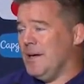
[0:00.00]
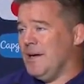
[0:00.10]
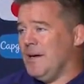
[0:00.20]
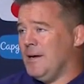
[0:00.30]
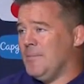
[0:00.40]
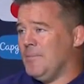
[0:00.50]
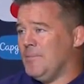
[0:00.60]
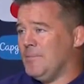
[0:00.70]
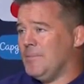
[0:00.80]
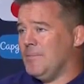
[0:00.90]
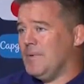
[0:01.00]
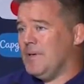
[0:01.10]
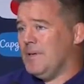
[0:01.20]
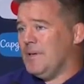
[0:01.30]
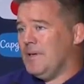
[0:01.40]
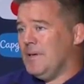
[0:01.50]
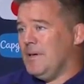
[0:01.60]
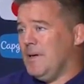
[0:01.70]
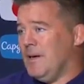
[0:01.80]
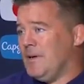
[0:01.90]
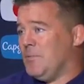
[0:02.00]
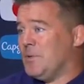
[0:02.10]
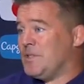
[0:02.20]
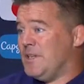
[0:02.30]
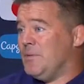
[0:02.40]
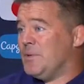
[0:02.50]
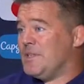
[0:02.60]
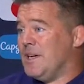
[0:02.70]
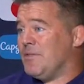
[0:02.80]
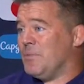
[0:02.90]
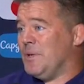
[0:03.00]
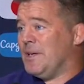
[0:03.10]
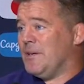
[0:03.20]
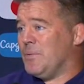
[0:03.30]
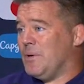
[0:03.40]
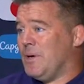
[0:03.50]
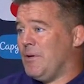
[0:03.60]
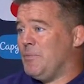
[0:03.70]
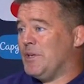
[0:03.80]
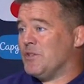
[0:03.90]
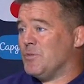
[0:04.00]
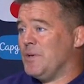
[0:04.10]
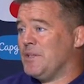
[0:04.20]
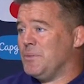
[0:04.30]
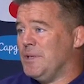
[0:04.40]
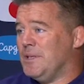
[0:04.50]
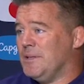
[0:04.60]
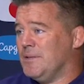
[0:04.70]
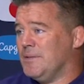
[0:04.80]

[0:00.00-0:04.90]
Um, and we'll see. We'll see after the weekend how he pitches up next week.